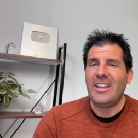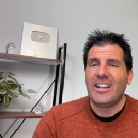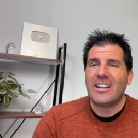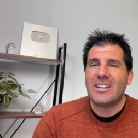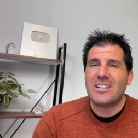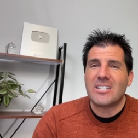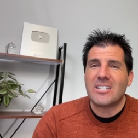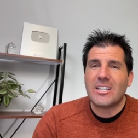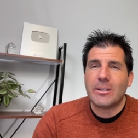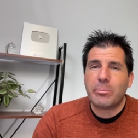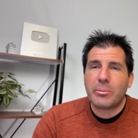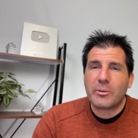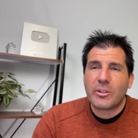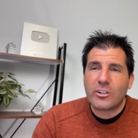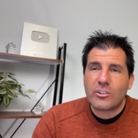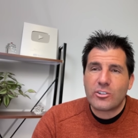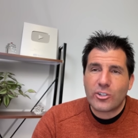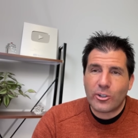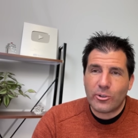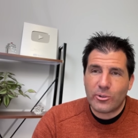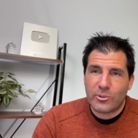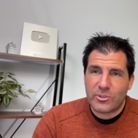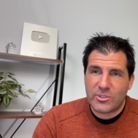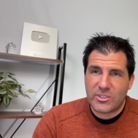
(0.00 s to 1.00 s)
dipping our
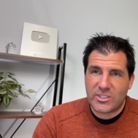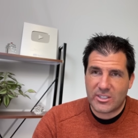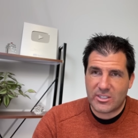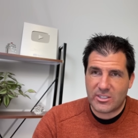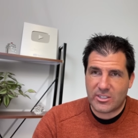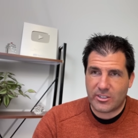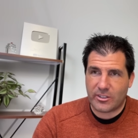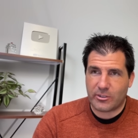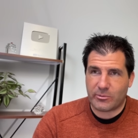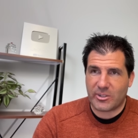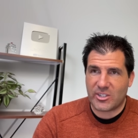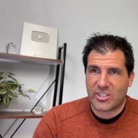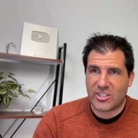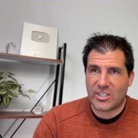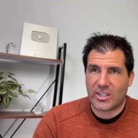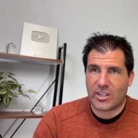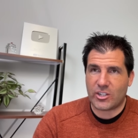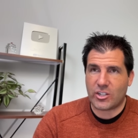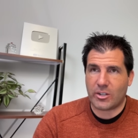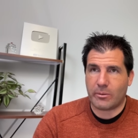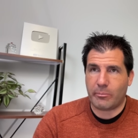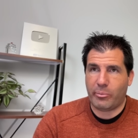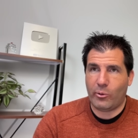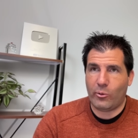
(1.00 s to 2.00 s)
toes into the
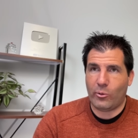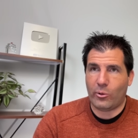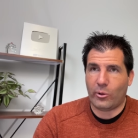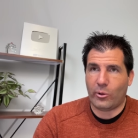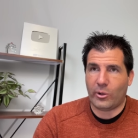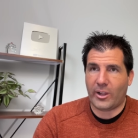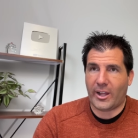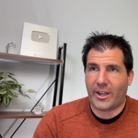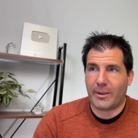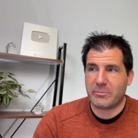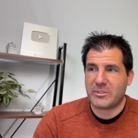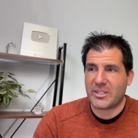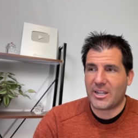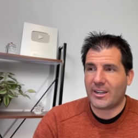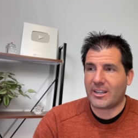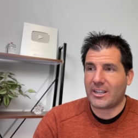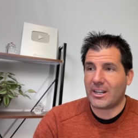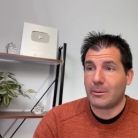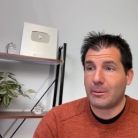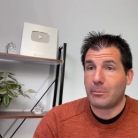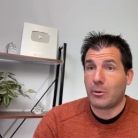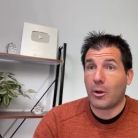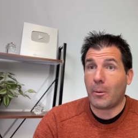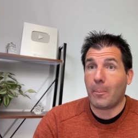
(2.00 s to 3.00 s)
recession pool, I'm
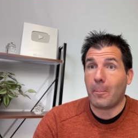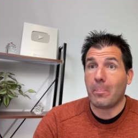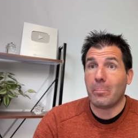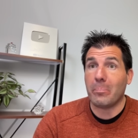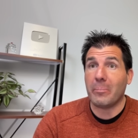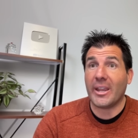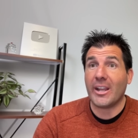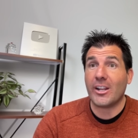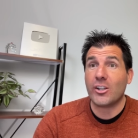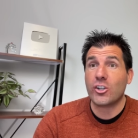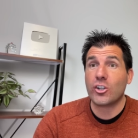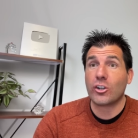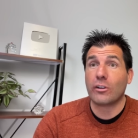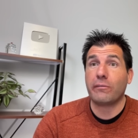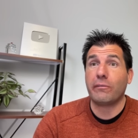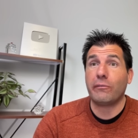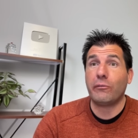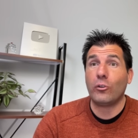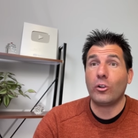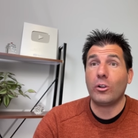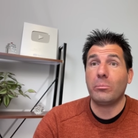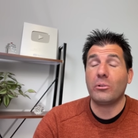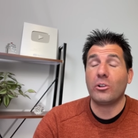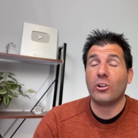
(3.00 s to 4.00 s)
talking about major,
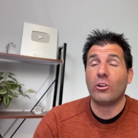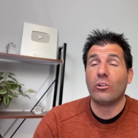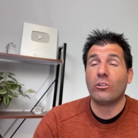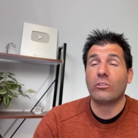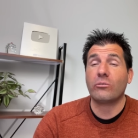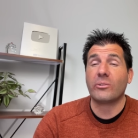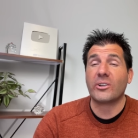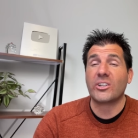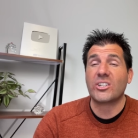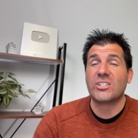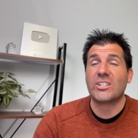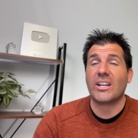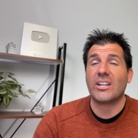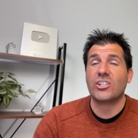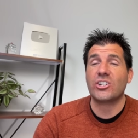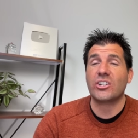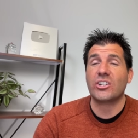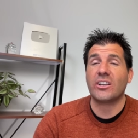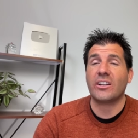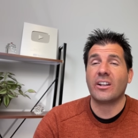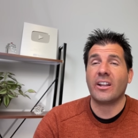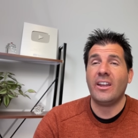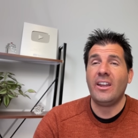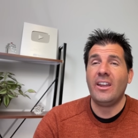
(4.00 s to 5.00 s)
full blown
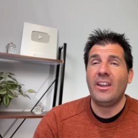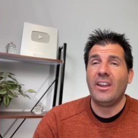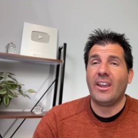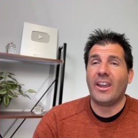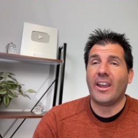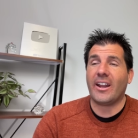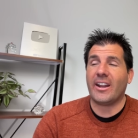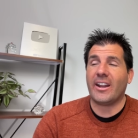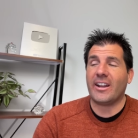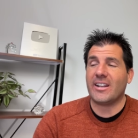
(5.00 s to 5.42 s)
recession, and it